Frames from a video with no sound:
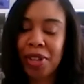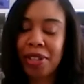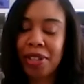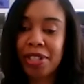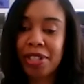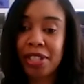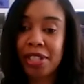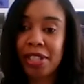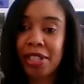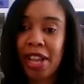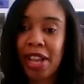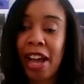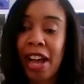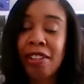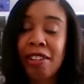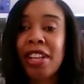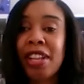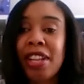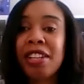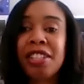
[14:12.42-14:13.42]
just
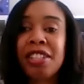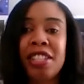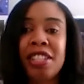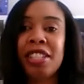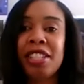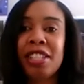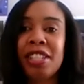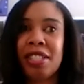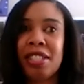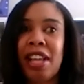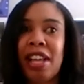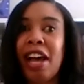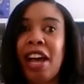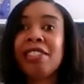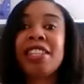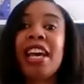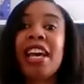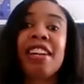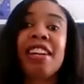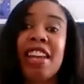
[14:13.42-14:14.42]

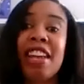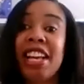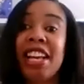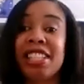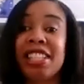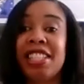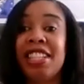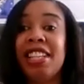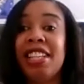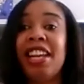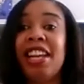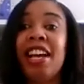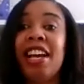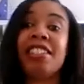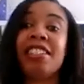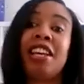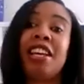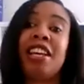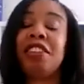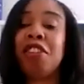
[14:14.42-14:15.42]
outside of Kansas City,
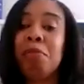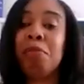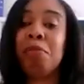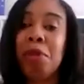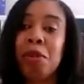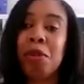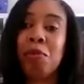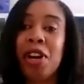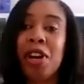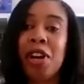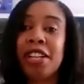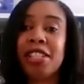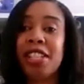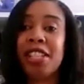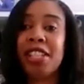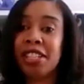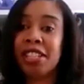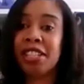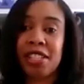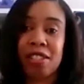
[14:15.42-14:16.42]
outside of the Midwest.
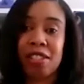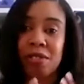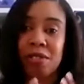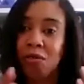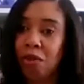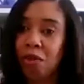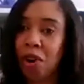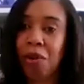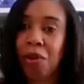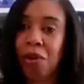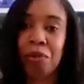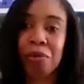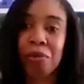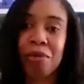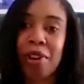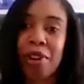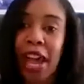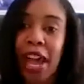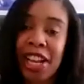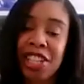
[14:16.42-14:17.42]
It's grown
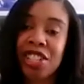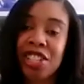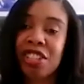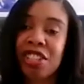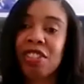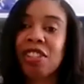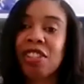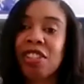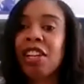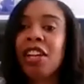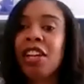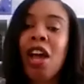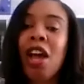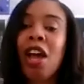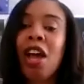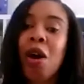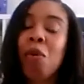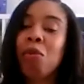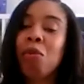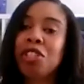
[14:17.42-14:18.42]
nationally,
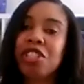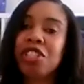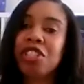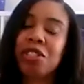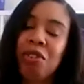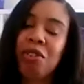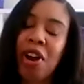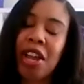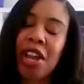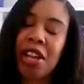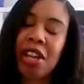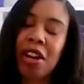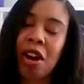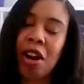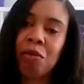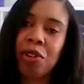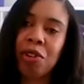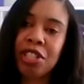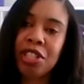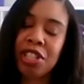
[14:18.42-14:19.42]
which is great.
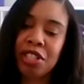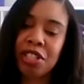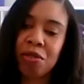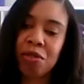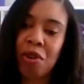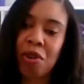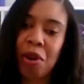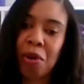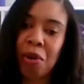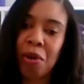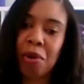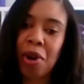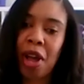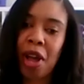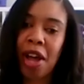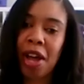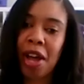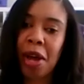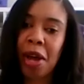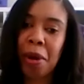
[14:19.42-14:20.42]
Our reach has grown.
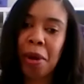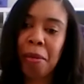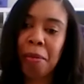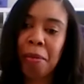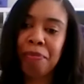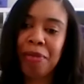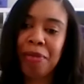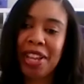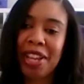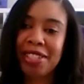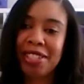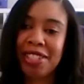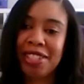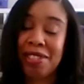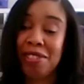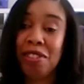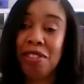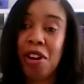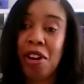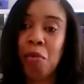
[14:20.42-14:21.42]

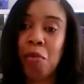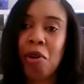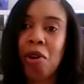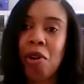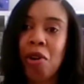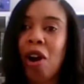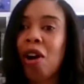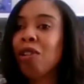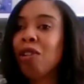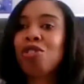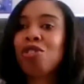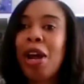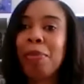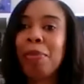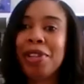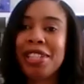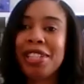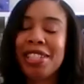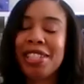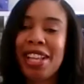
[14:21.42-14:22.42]
We're all
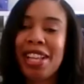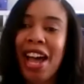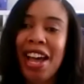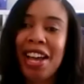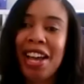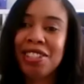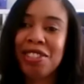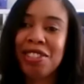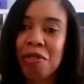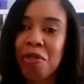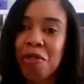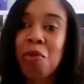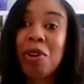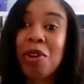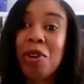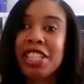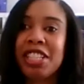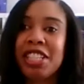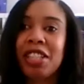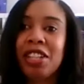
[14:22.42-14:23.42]
trapped inside, so
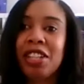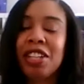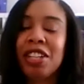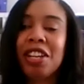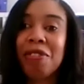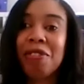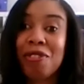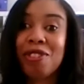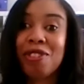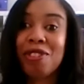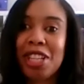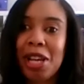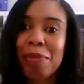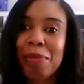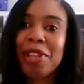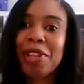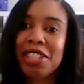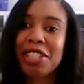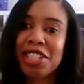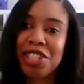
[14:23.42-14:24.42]
everyone is looking for
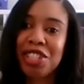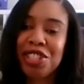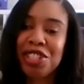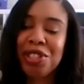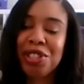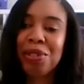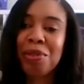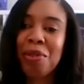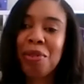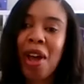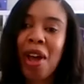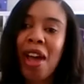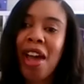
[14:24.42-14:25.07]
something to do,